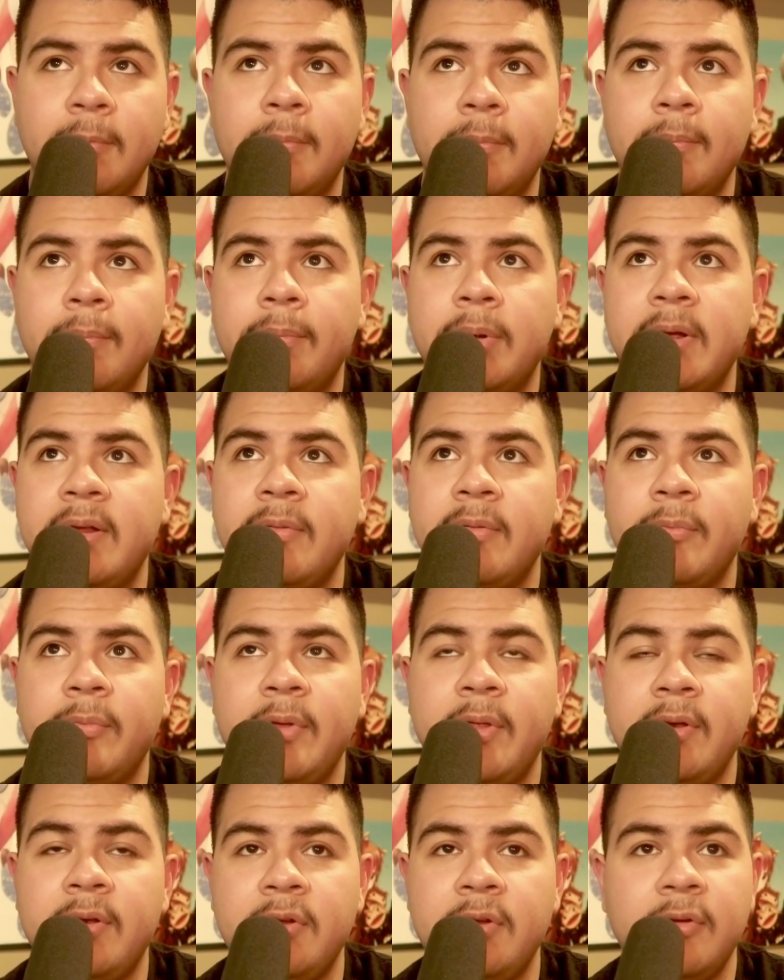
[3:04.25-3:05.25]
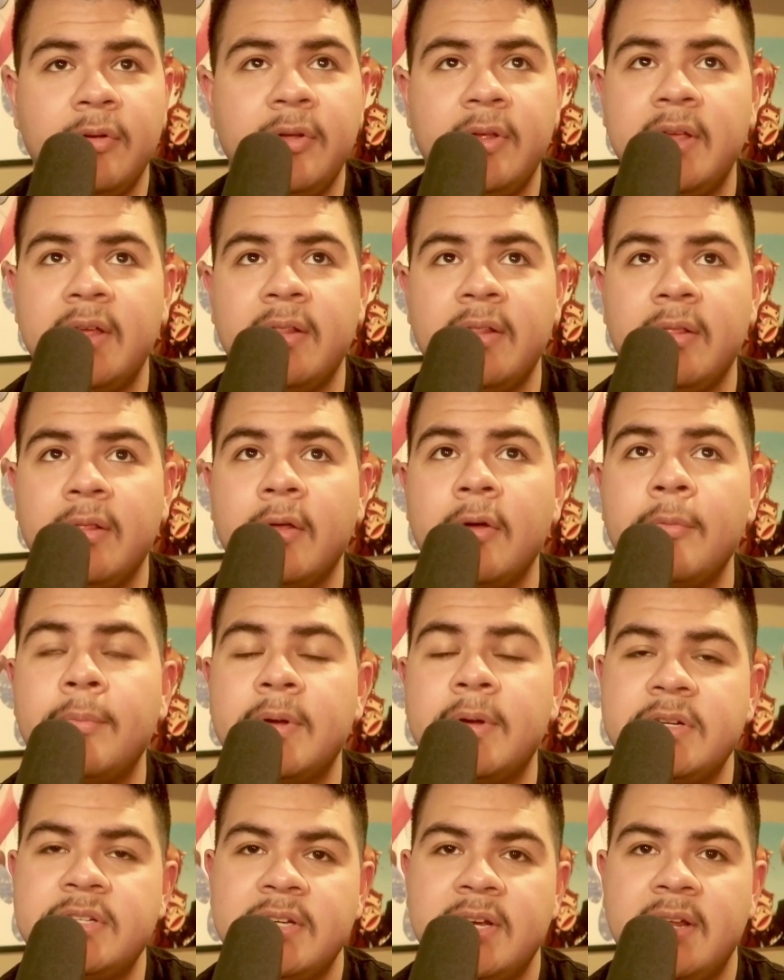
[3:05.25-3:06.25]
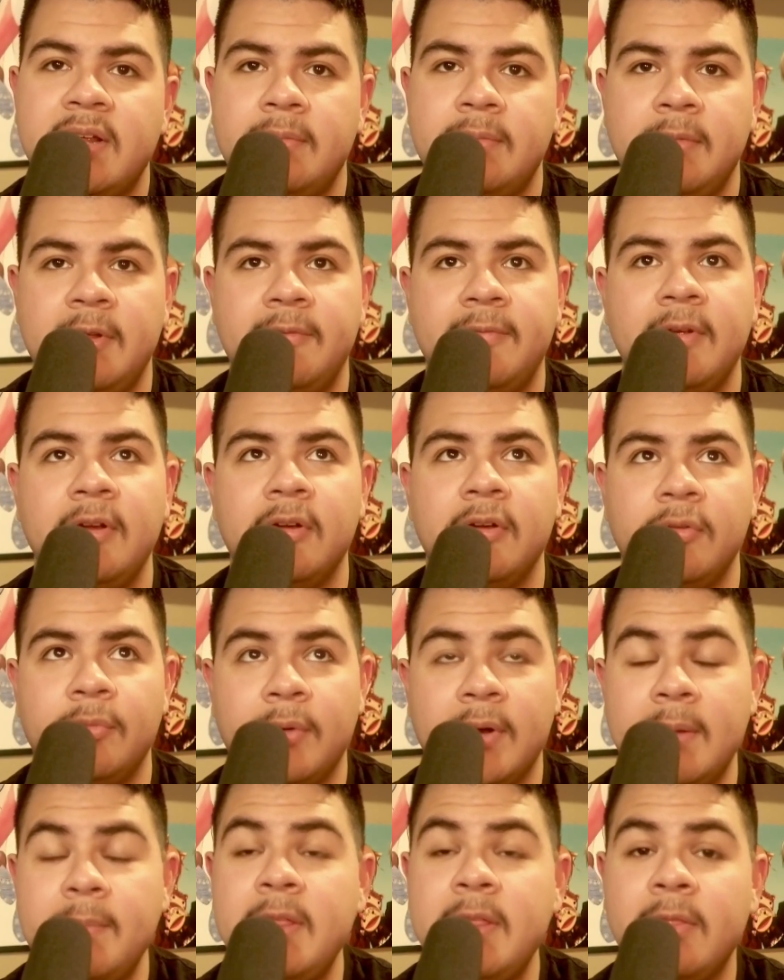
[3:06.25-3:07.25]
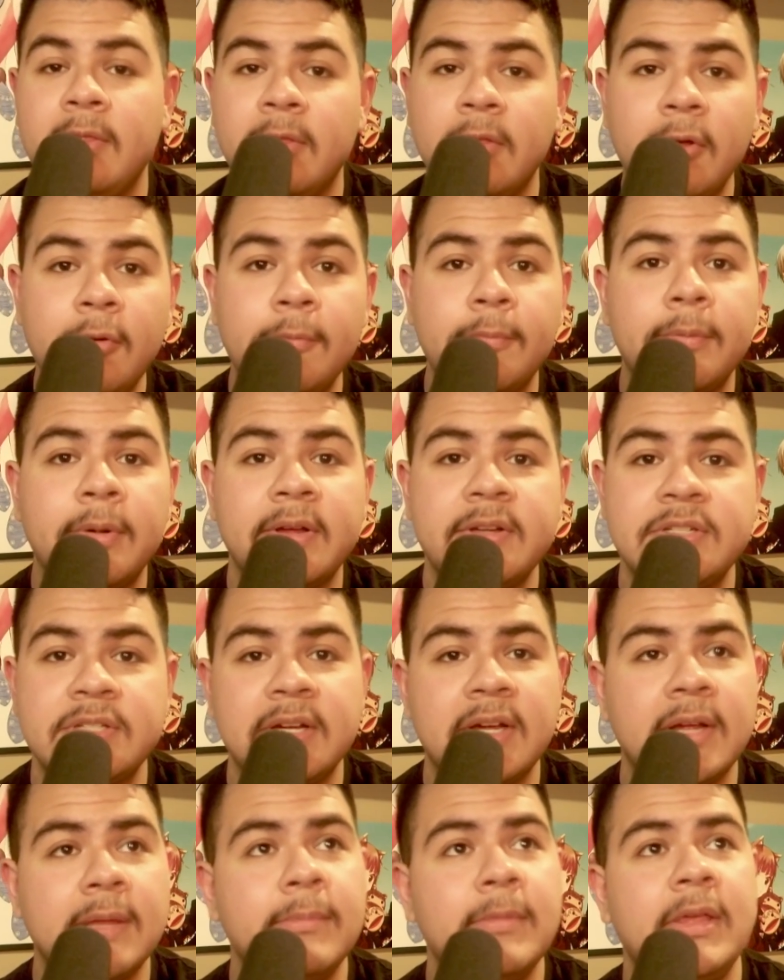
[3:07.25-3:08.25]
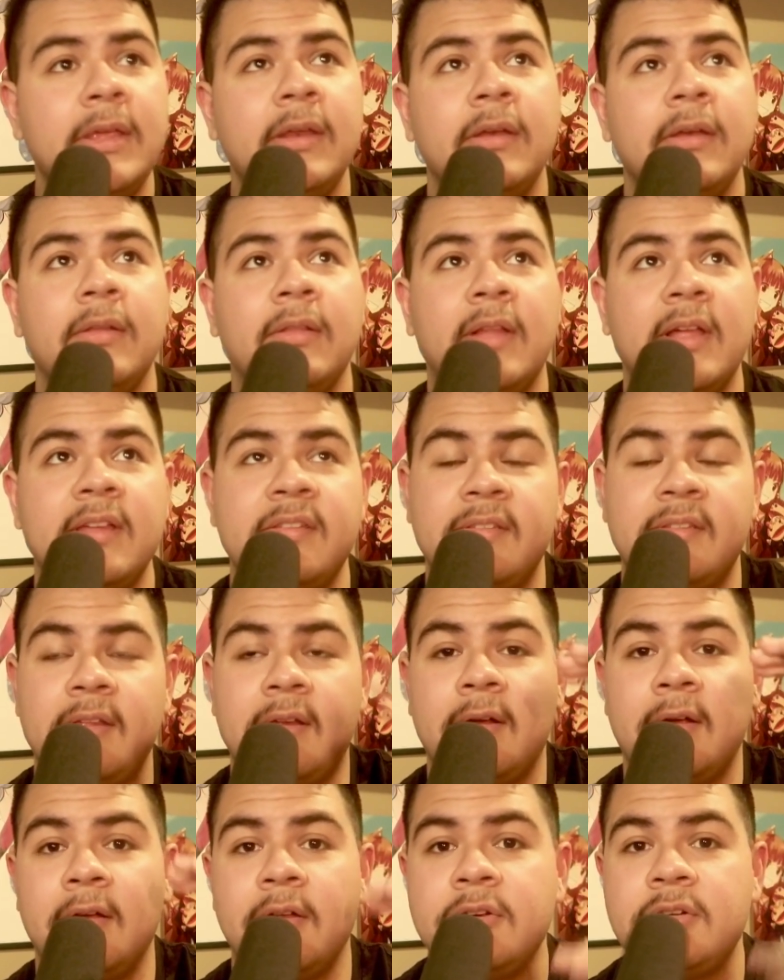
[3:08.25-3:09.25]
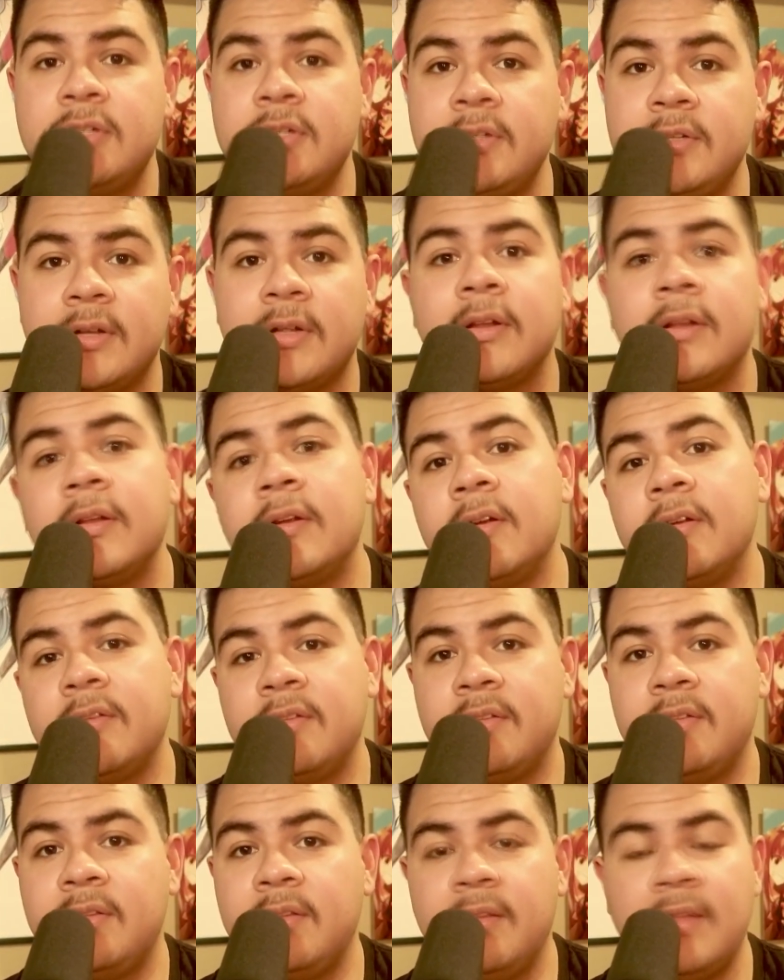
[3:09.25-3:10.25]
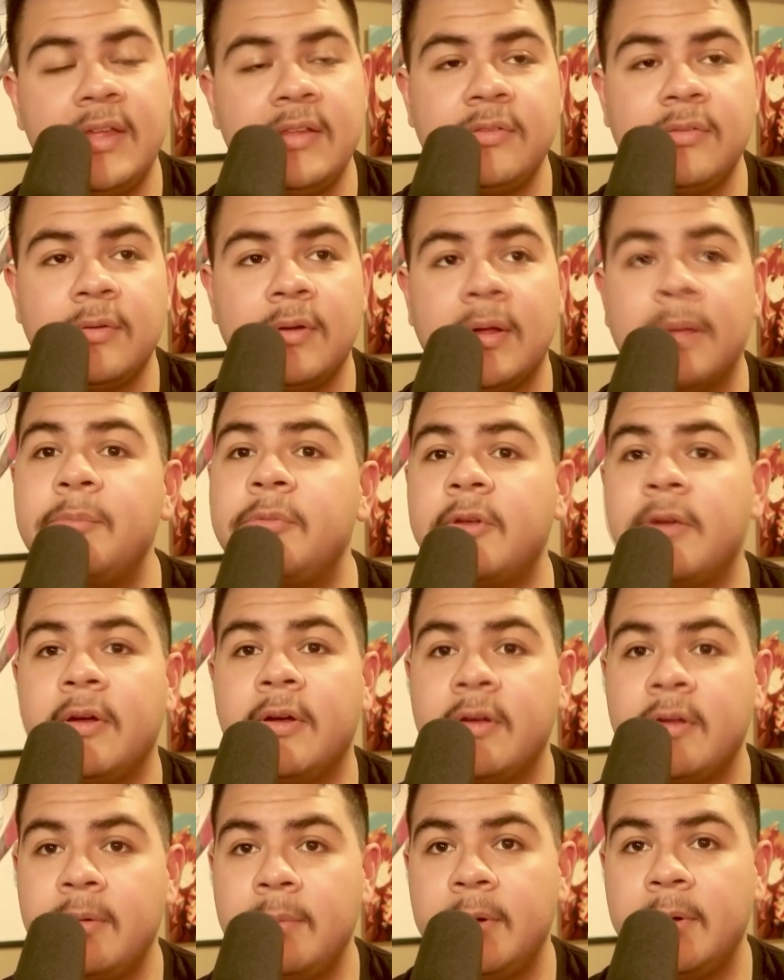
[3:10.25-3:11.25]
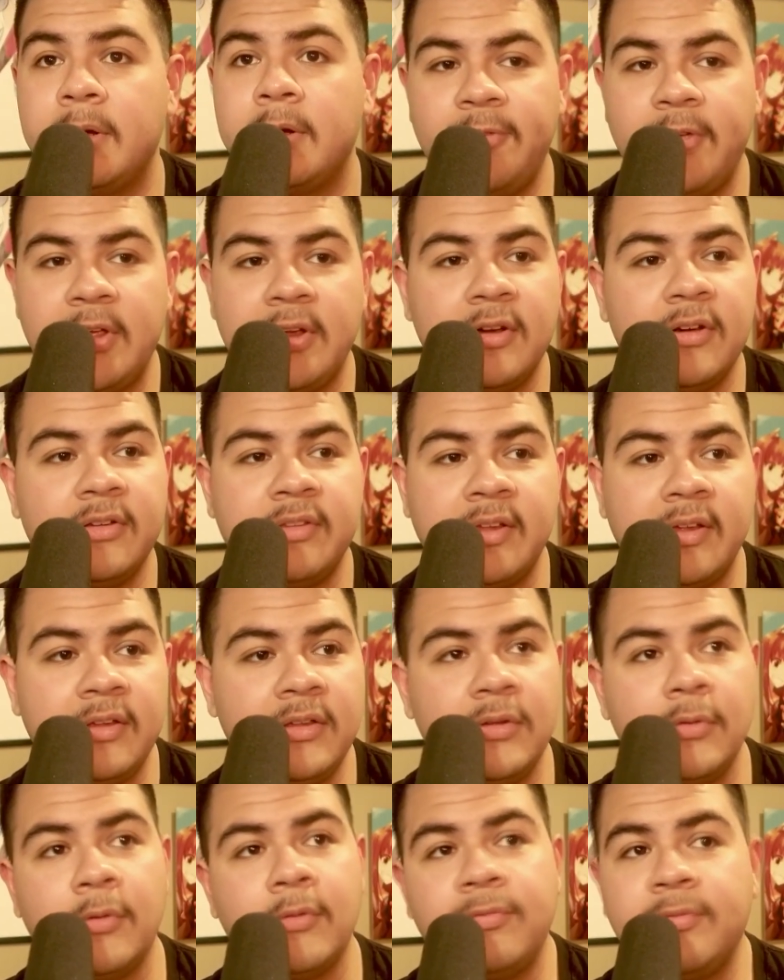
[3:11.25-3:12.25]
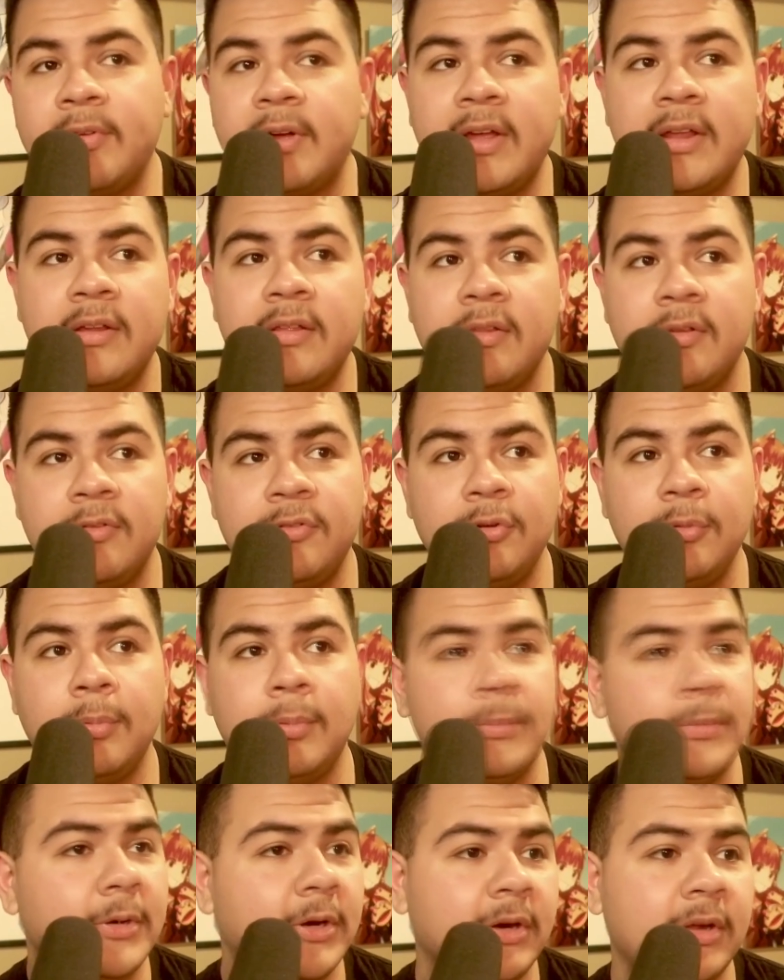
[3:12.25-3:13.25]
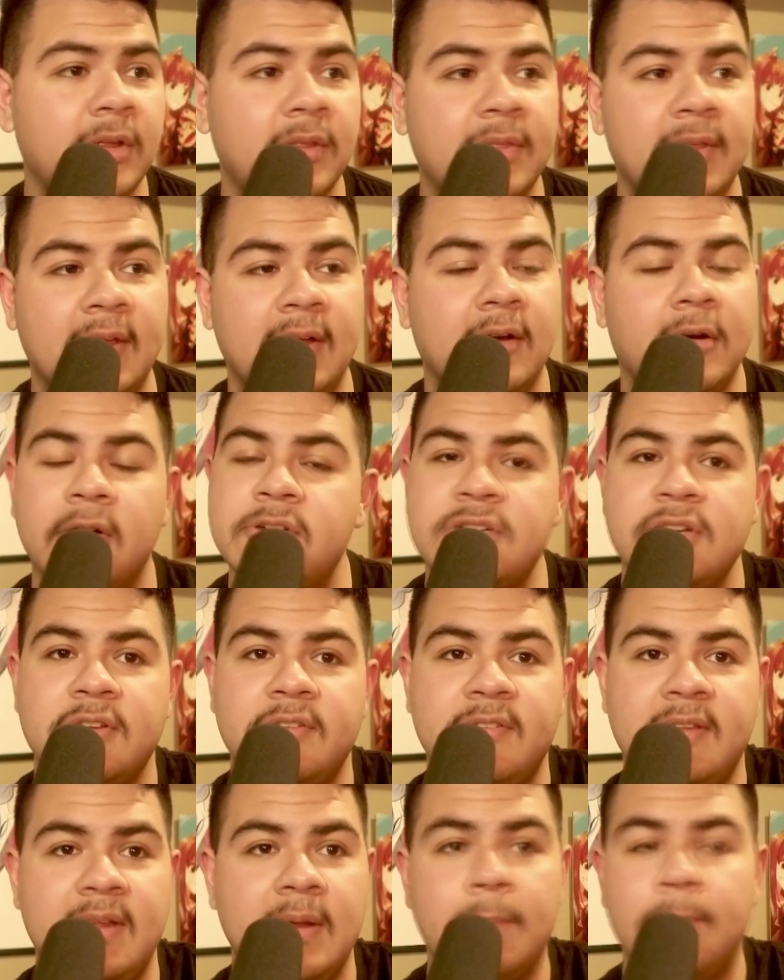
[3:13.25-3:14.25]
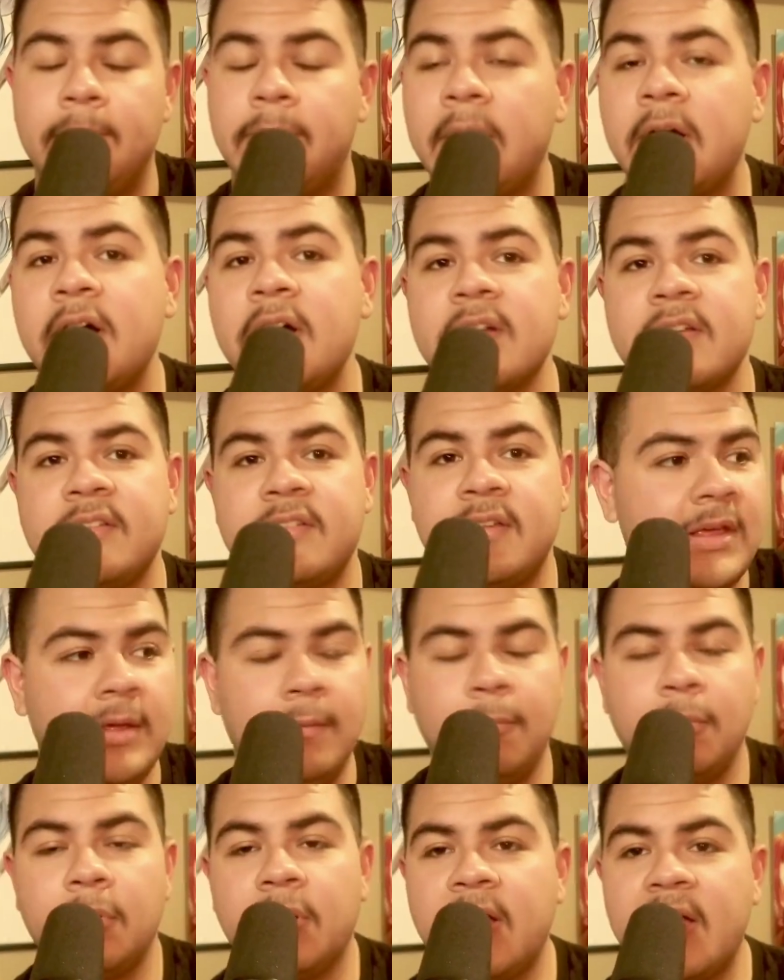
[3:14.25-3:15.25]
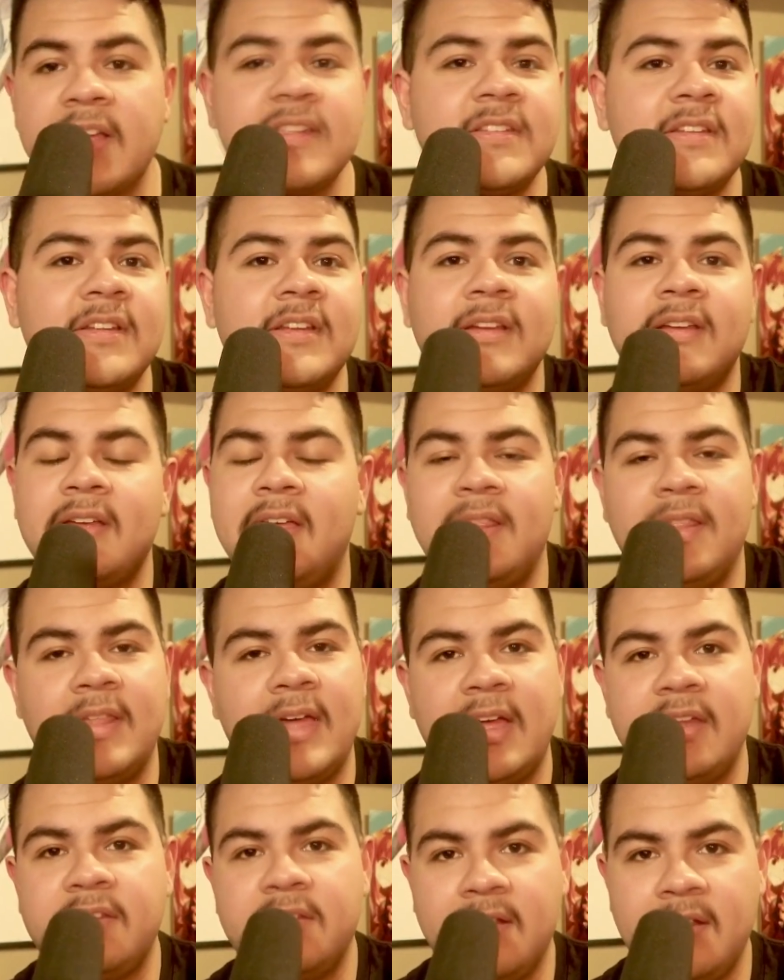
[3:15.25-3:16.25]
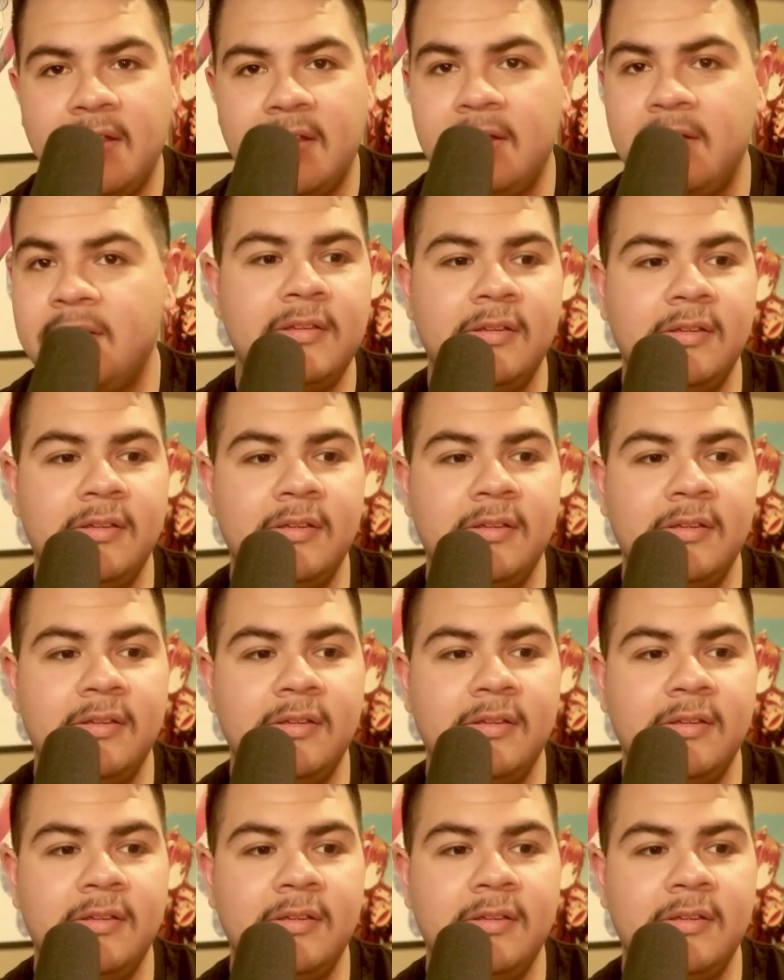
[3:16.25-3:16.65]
But when you get low budget anime figures, when I mean low budget, I mean less than $100. That's what I'm talking about. Figures that you'll find in the supermarket that are just in box, in plastic, and that's it.